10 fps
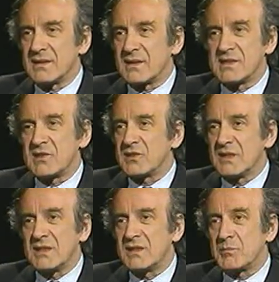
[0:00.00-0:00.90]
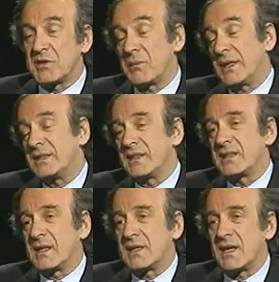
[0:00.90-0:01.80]
That's not it. But the main
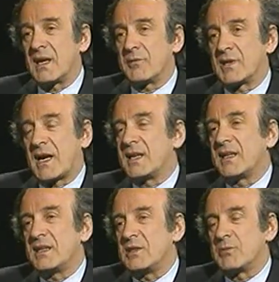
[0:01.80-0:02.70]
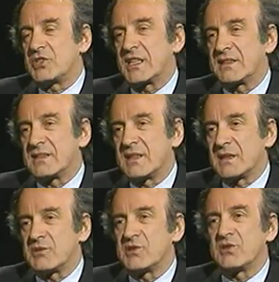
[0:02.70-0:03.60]
thing what I really objected
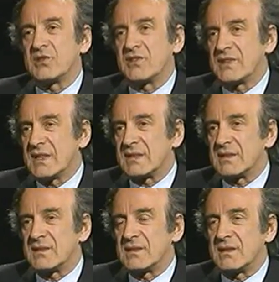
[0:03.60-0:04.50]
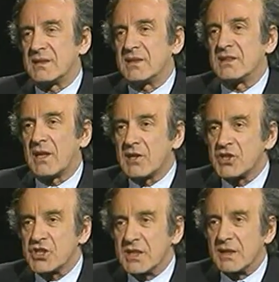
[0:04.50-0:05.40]
then was not only that the
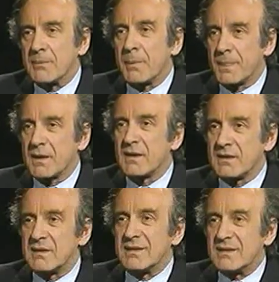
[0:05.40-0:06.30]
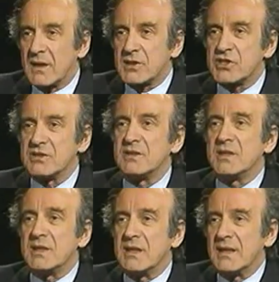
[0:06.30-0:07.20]
reduction,
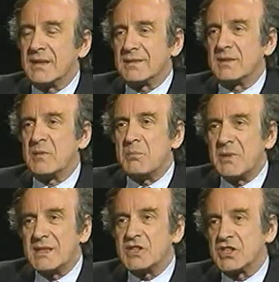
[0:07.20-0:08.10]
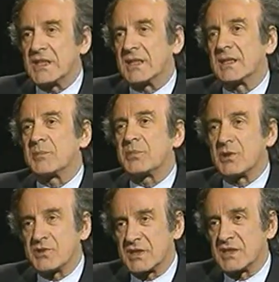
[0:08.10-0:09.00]
the diminishing
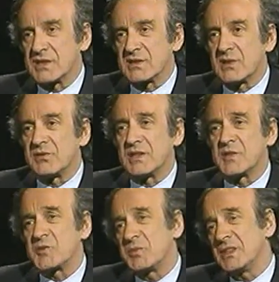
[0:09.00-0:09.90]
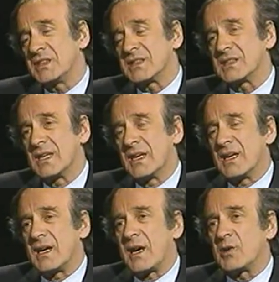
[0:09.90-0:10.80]
process of the experience.
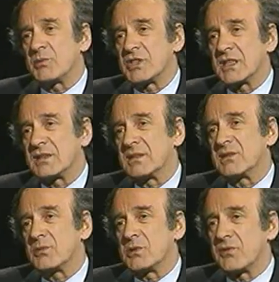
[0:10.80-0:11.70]
I objected to the